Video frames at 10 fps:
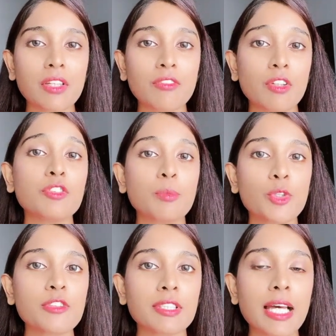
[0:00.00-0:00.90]
one of the
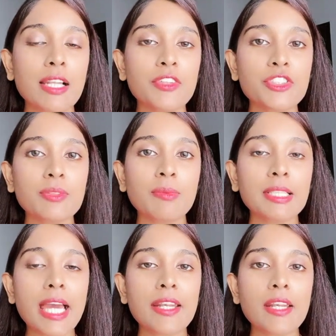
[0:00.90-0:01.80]
most fertile region in
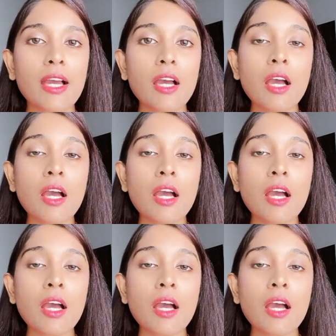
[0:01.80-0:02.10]
Bulgaria.